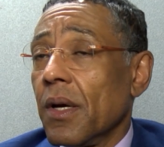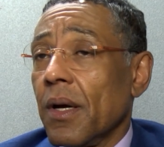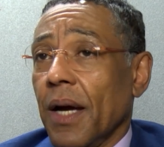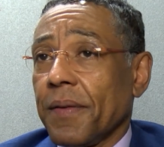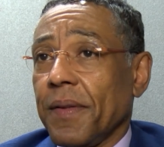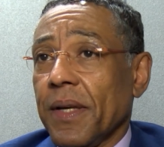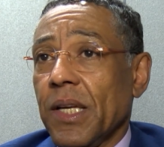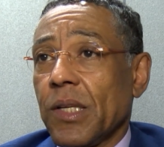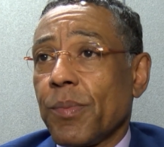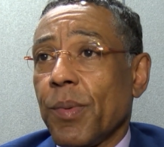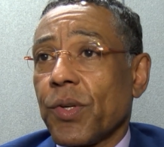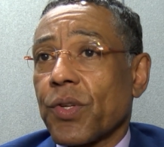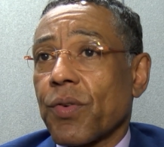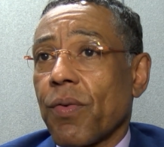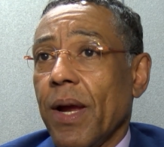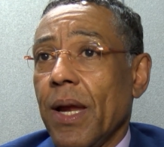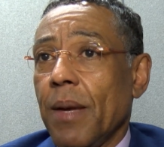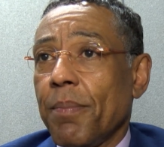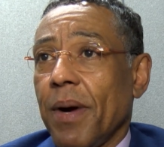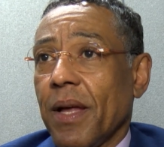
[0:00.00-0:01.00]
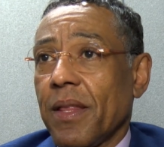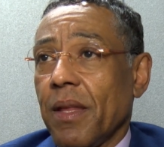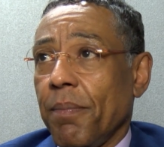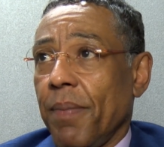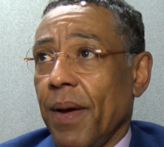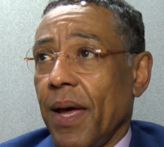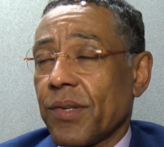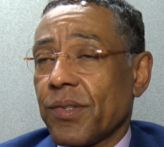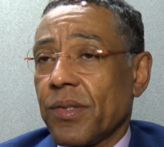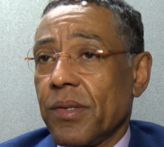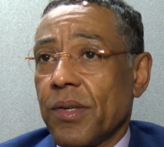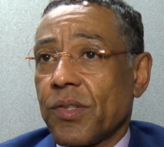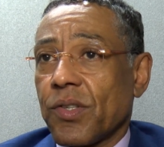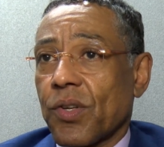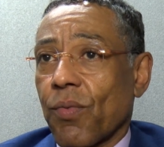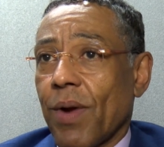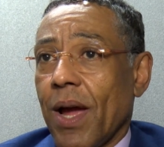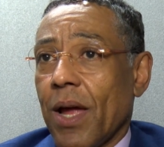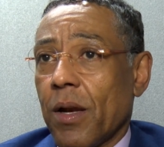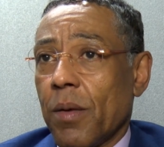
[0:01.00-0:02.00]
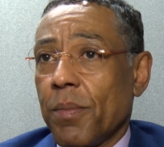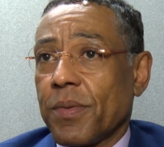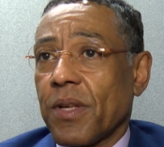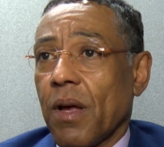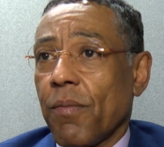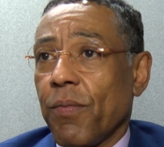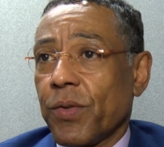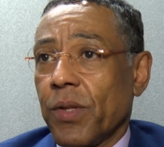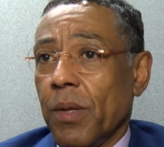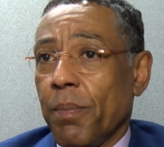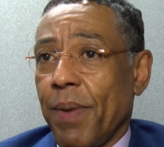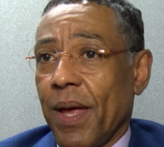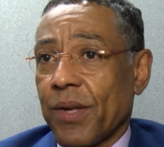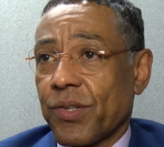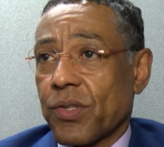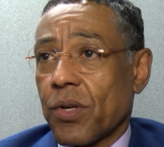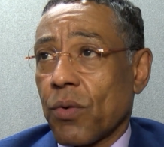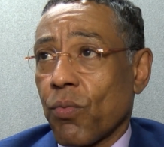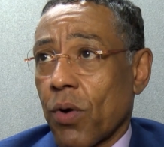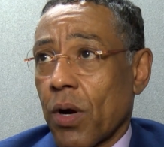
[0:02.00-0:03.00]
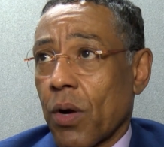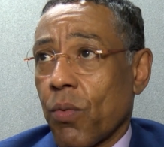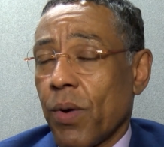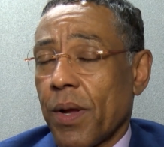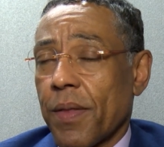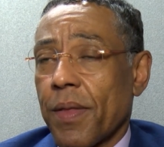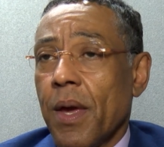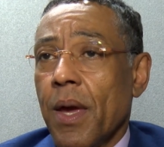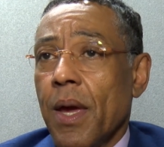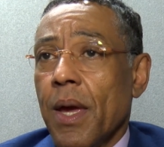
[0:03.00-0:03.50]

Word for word: I think he's been trained by the best and has surrounded himself with the best to work with.